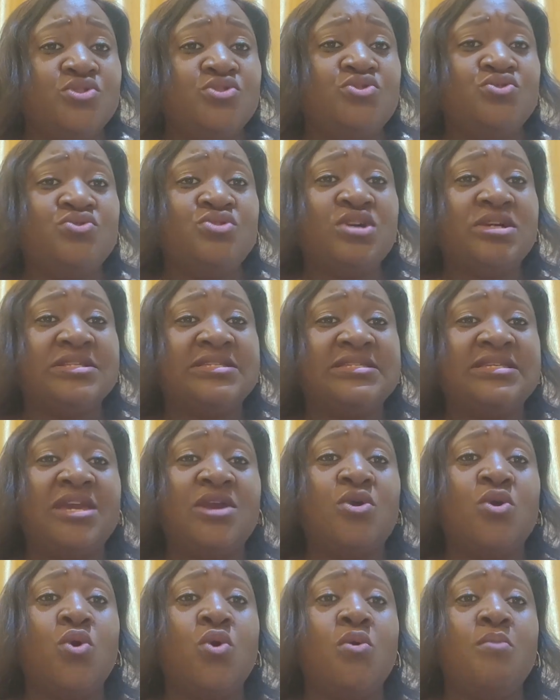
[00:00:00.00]
Do not
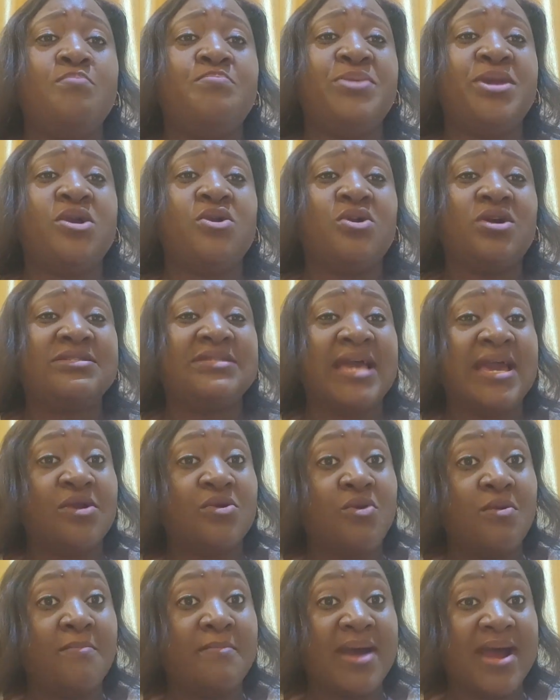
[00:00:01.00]
say, oh, because I
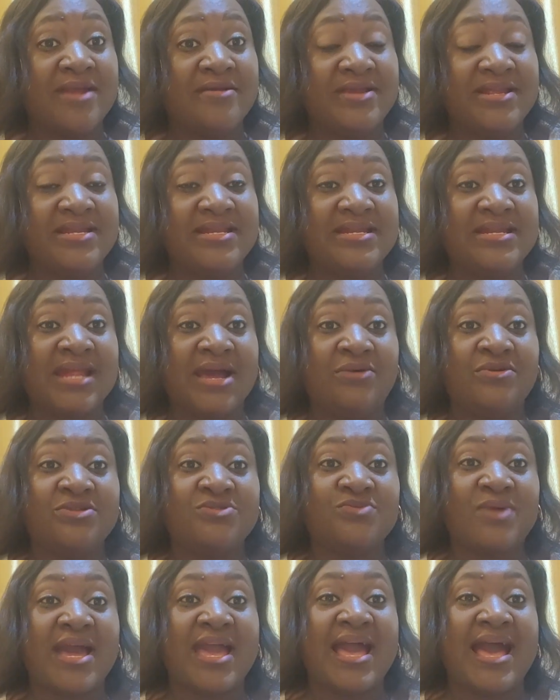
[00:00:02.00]
got married, that
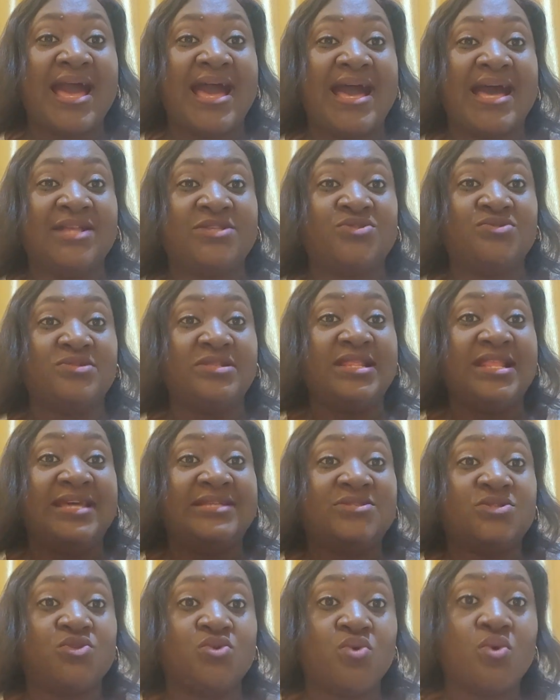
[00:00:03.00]
was why I had to
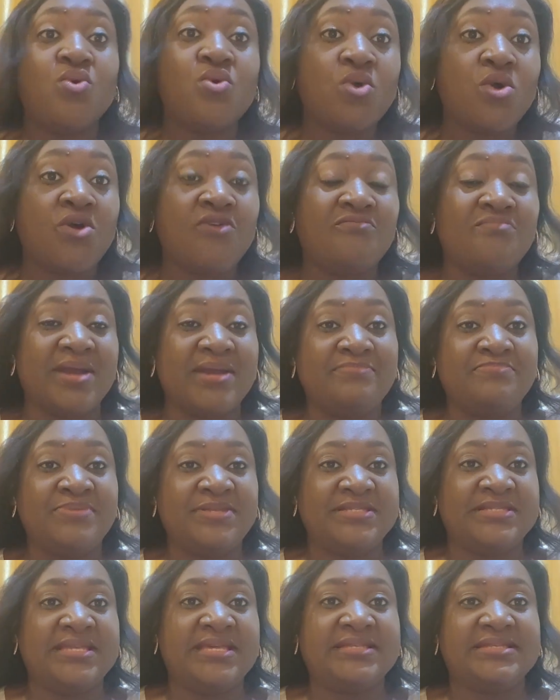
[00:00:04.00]
let go of my
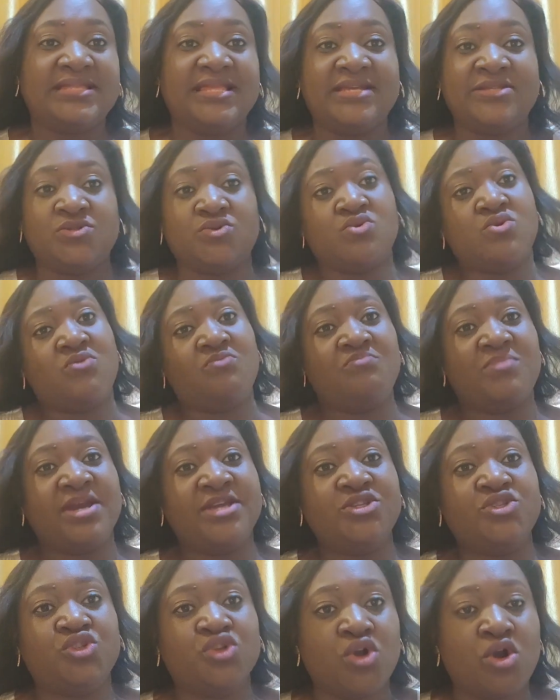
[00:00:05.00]
business, let go of
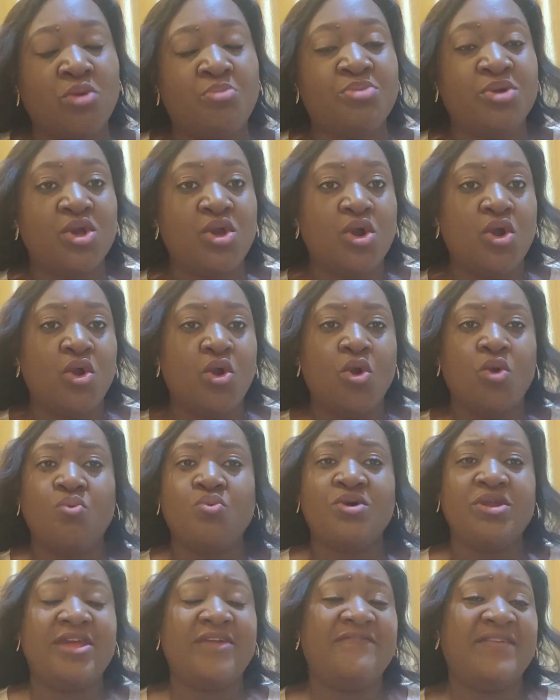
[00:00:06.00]
my job, or
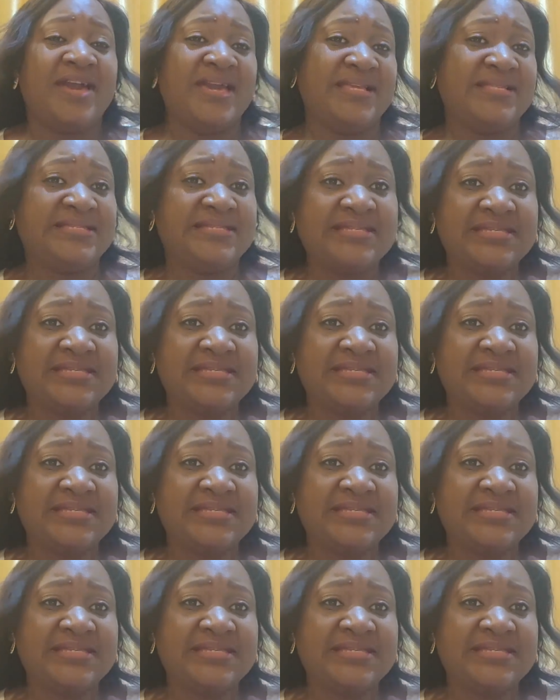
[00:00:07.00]
whatever it